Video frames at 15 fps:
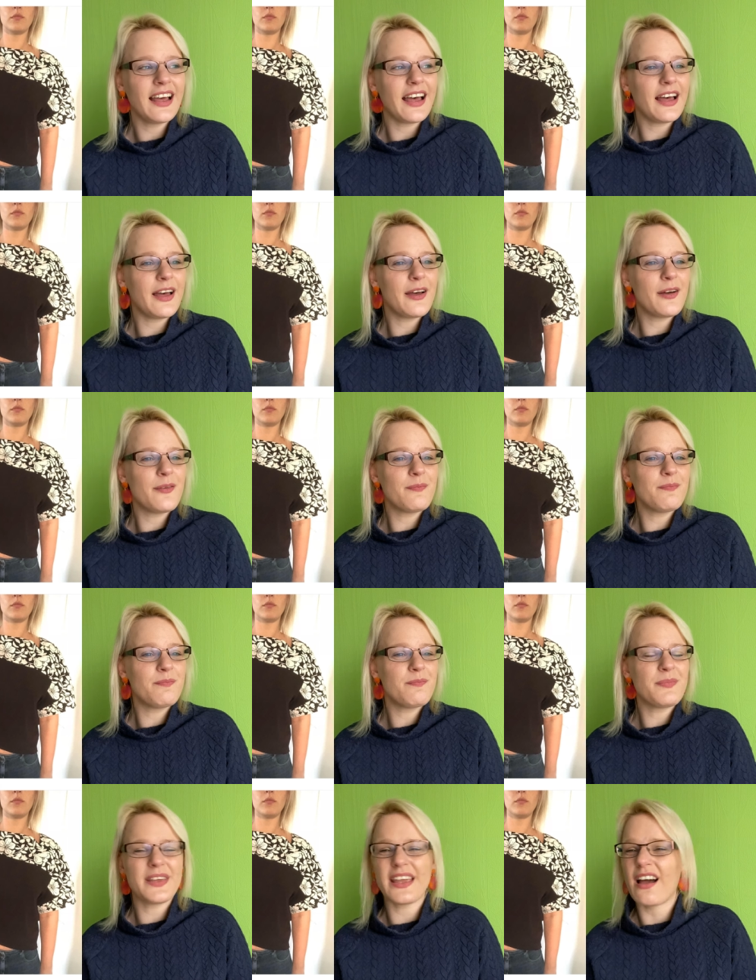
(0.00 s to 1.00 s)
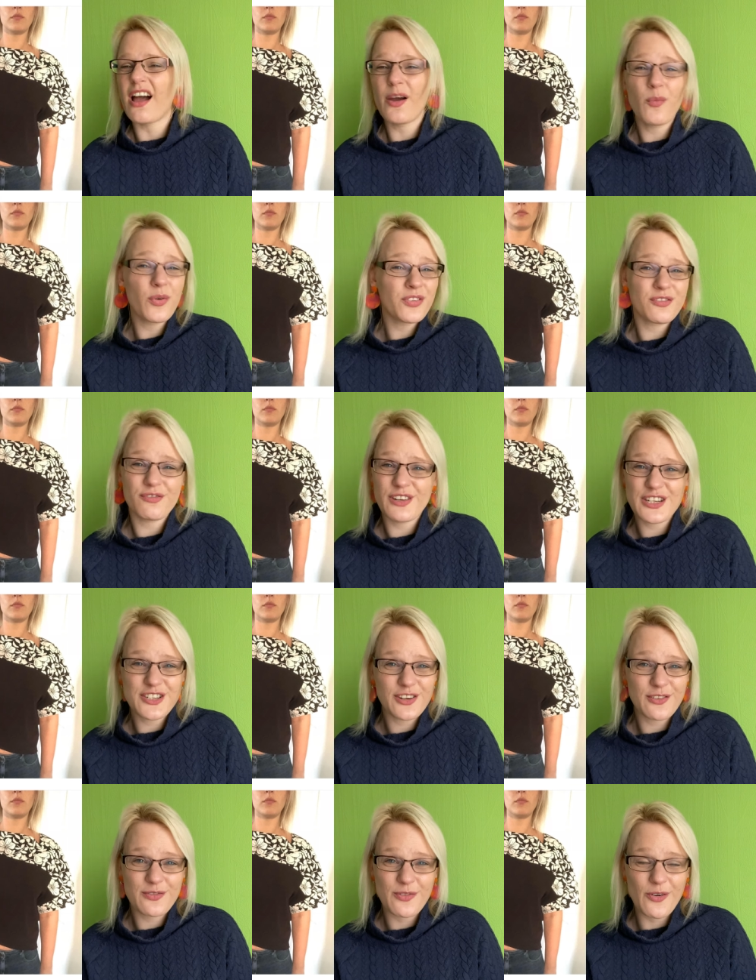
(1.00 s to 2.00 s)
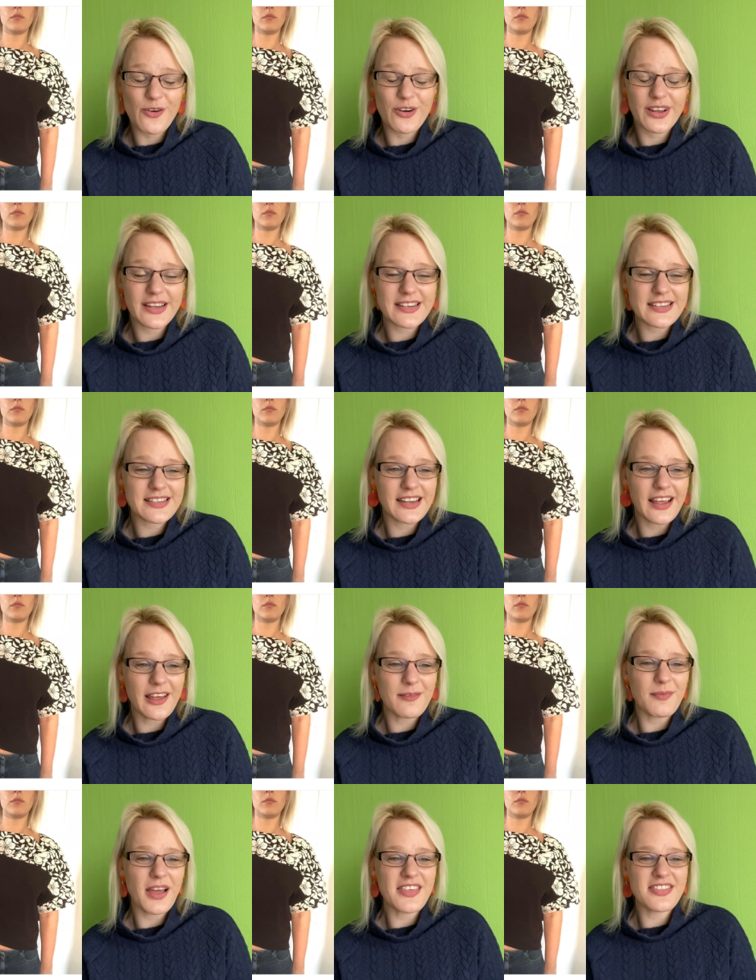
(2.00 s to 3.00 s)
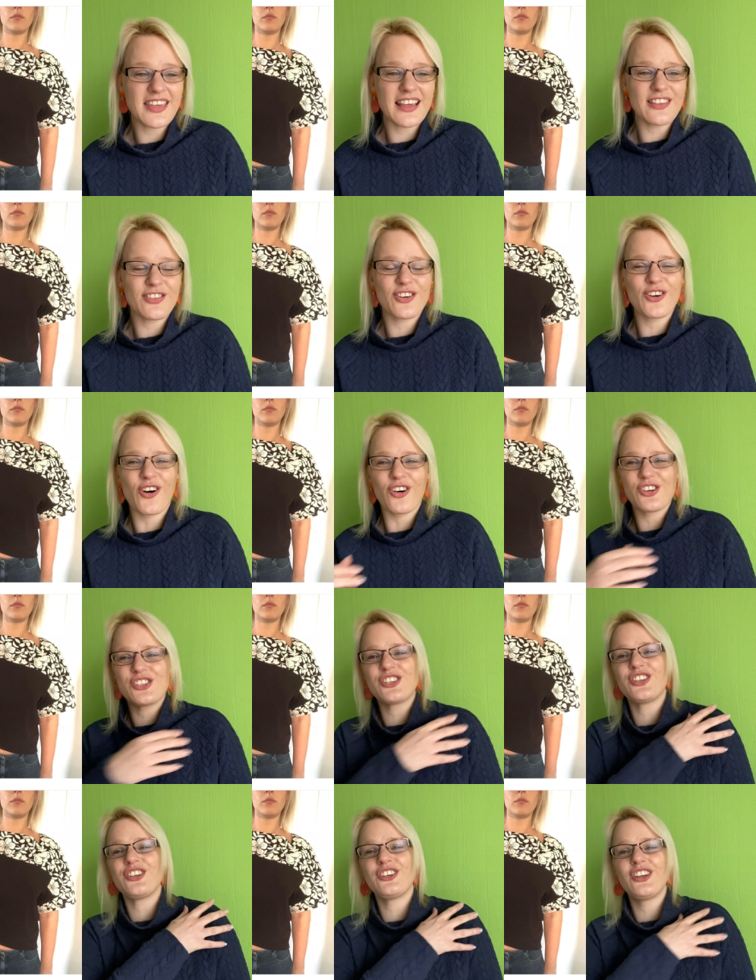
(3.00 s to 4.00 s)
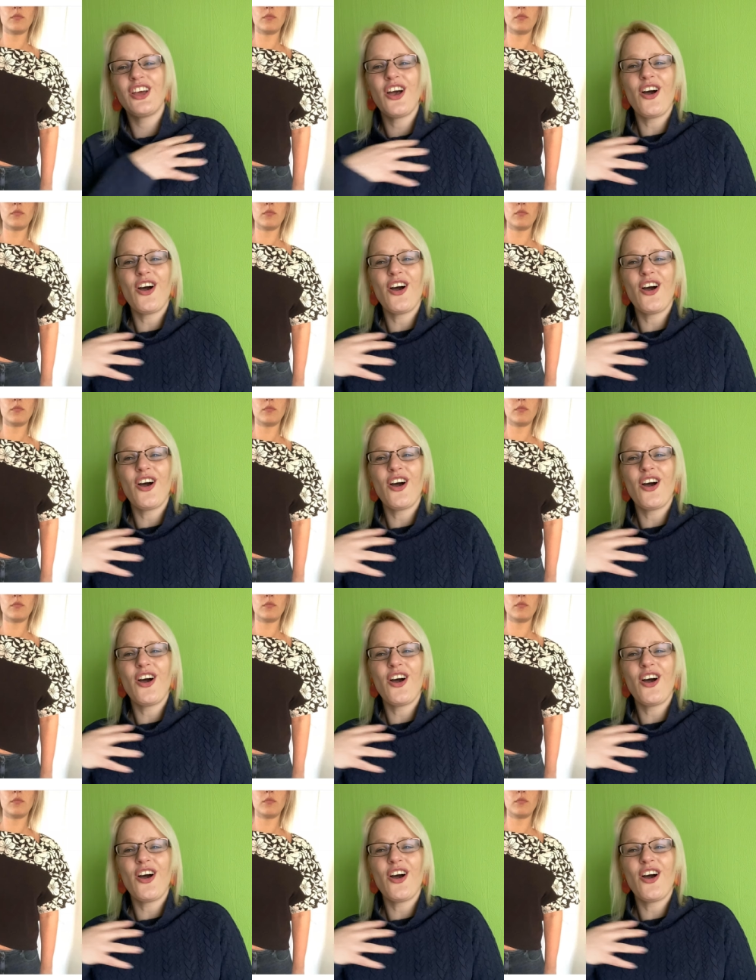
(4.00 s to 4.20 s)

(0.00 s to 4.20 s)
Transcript: but yeah, I wasn't reaching for it. I think the cotton